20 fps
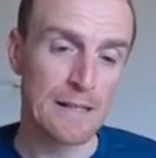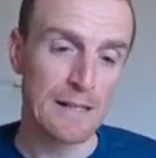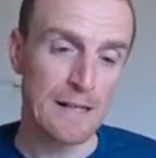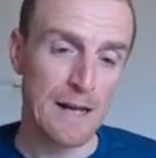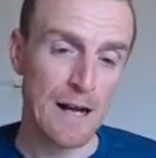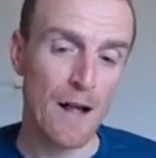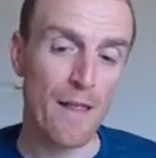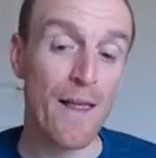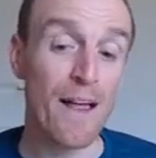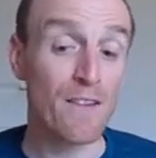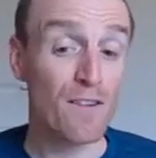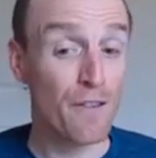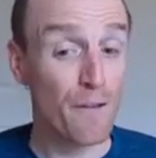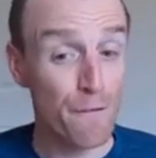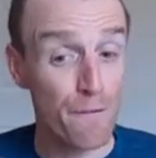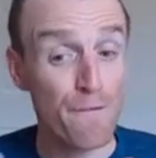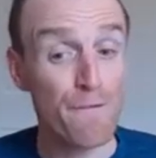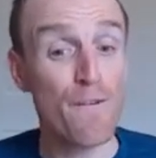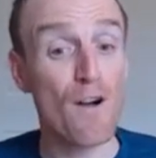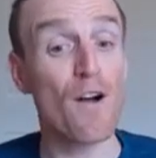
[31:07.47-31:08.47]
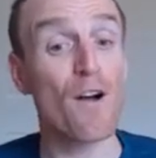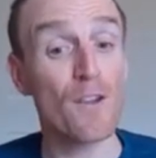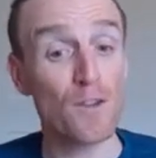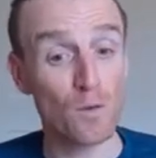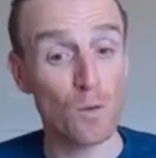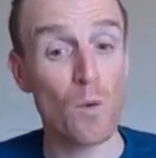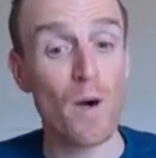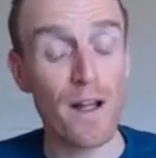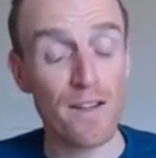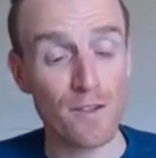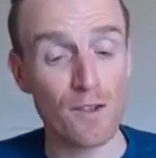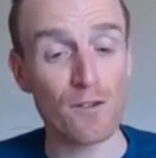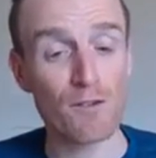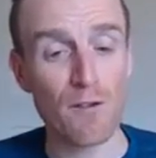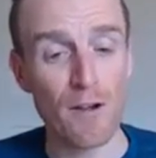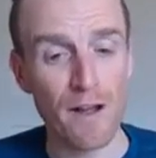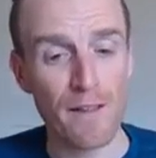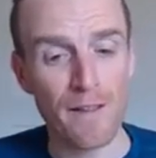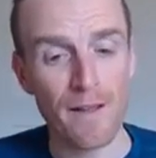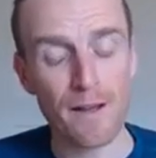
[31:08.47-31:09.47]
So that's the first way to
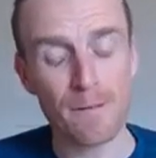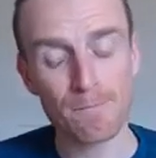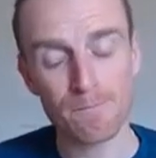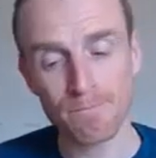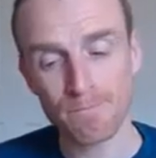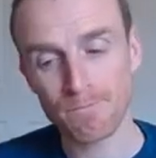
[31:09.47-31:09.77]
train that.